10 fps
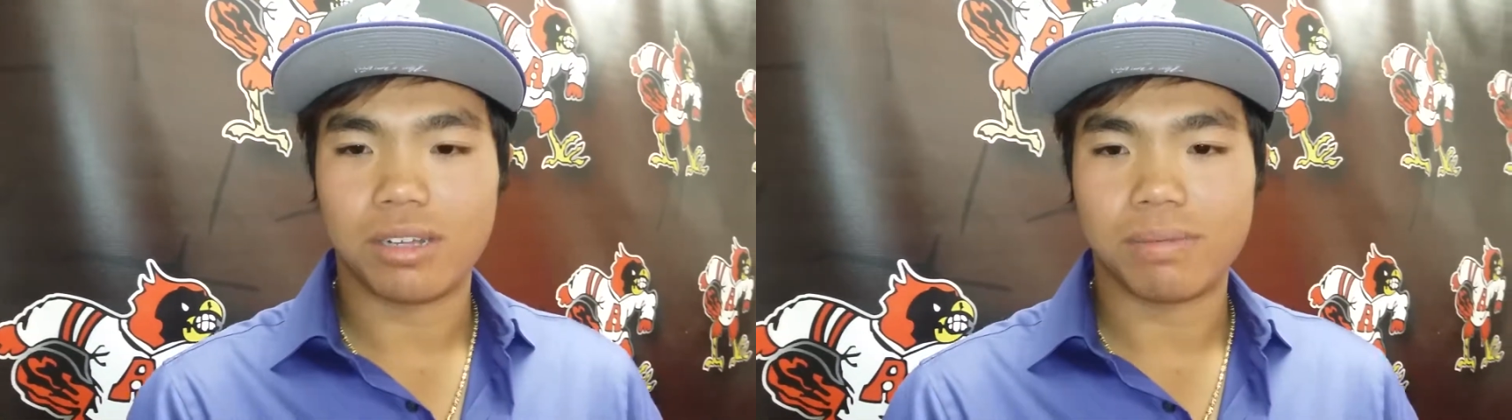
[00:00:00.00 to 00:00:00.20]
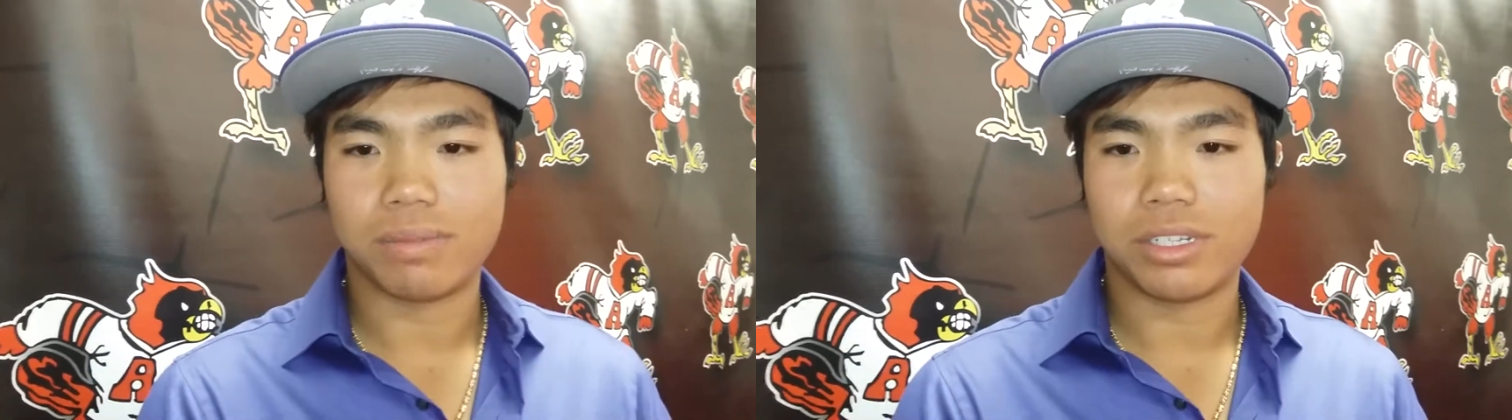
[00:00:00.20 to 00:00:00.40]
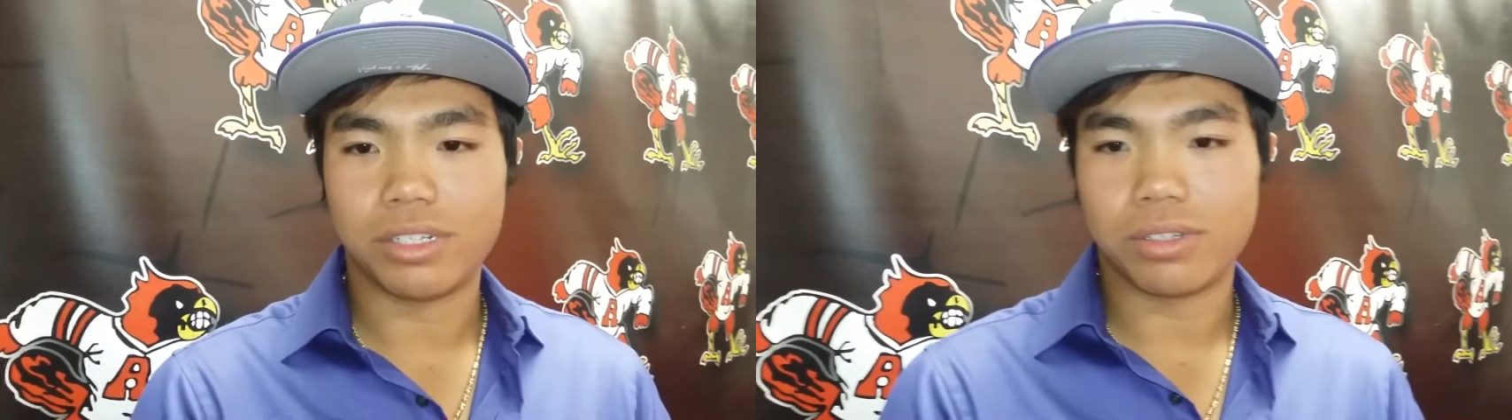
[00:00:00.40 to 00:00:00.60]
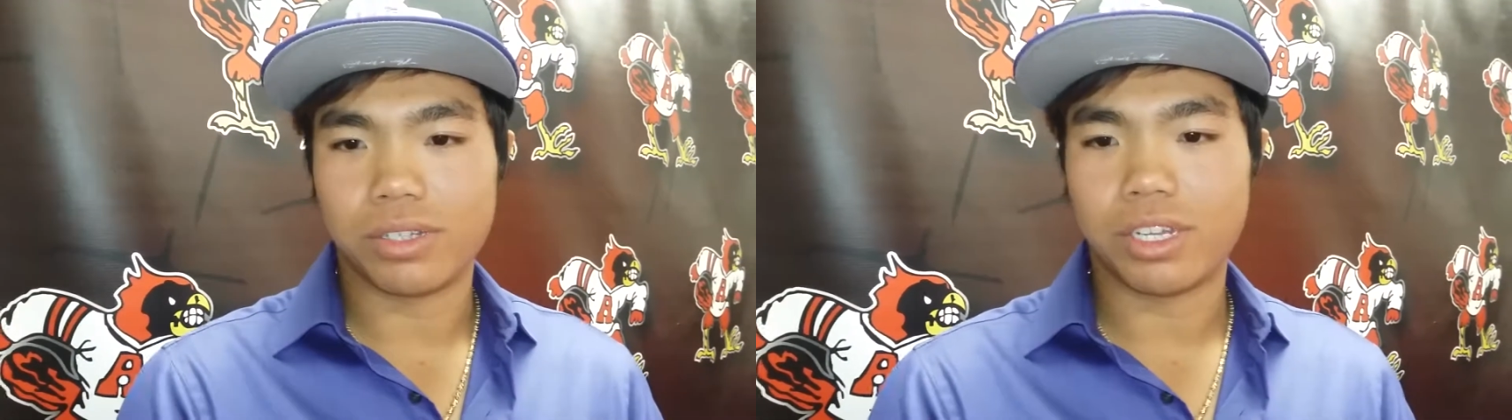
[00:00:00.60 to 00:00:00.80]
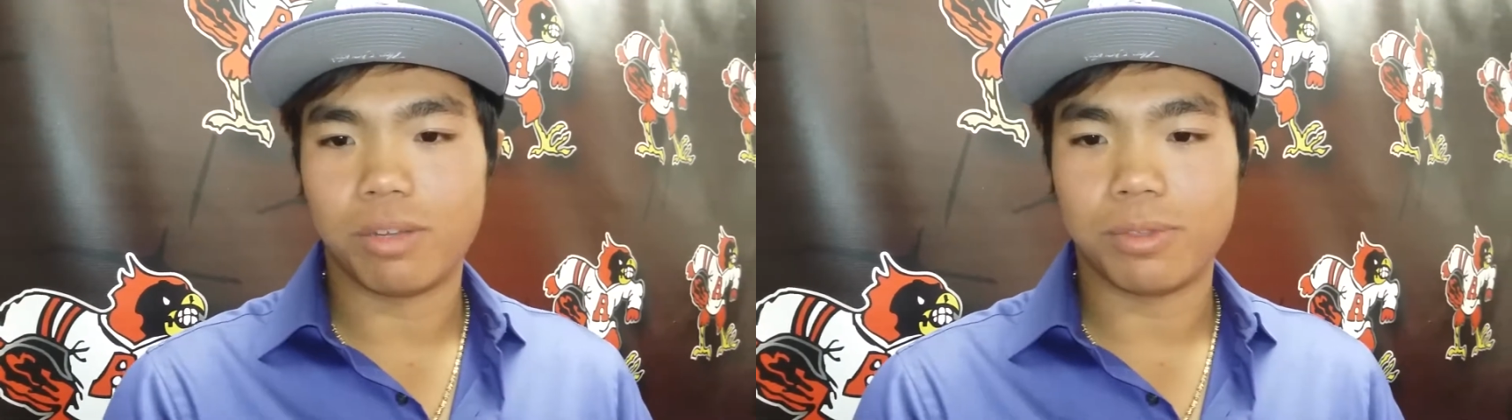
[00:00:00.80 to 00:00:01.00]
um, they you know
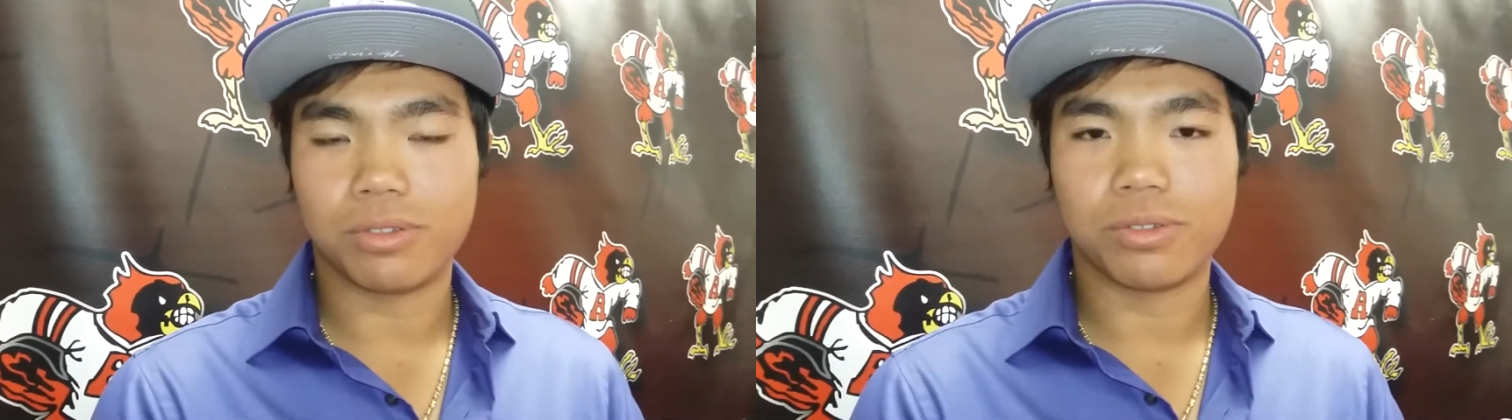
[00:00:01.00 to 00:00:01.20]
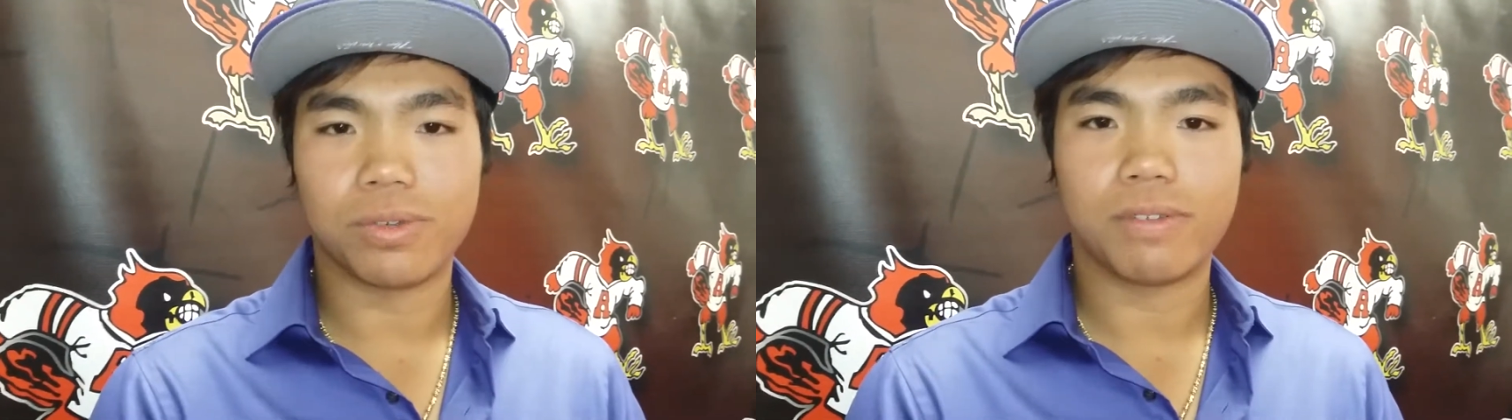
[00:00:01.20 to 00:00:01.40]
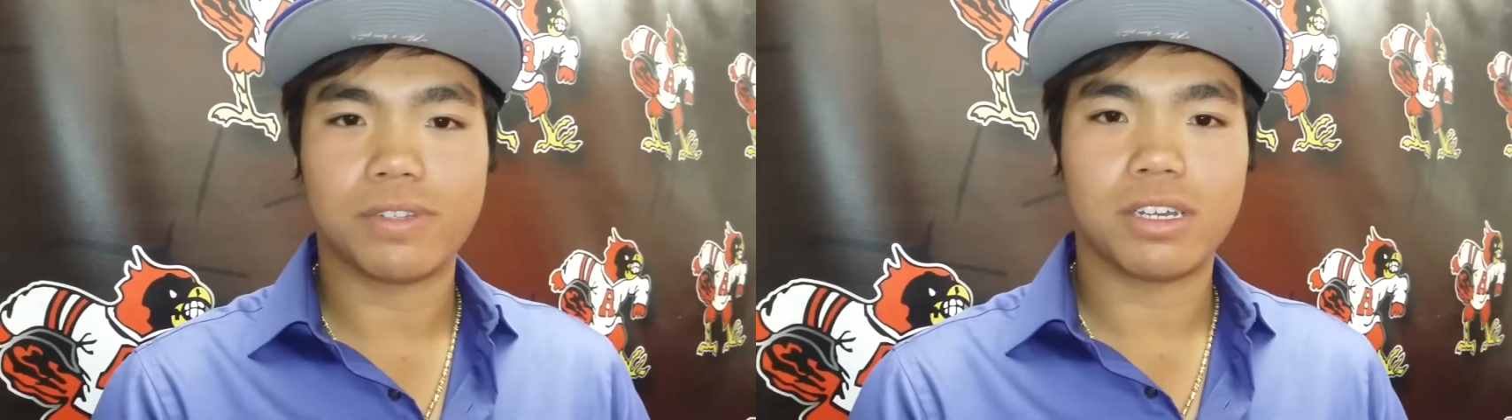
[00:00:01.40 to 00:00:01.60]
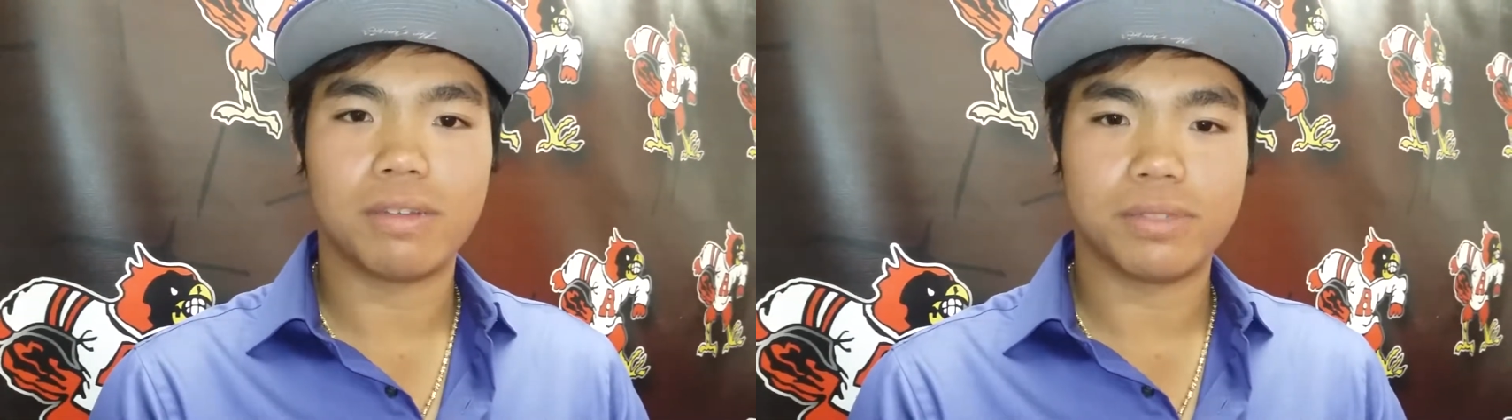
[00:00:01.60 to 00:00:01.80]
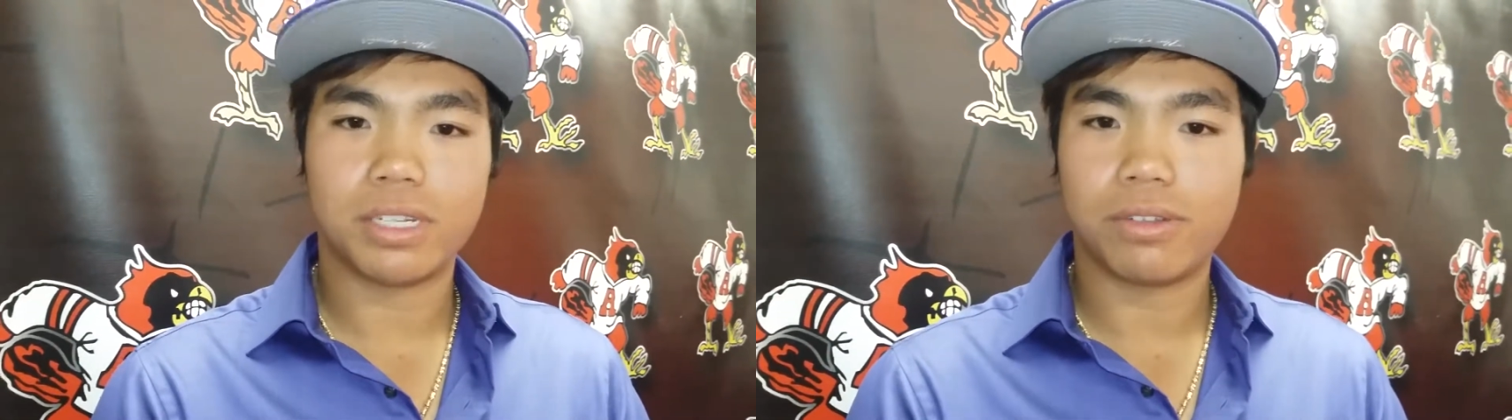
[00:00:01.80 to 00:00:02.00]
they helped me through rough times,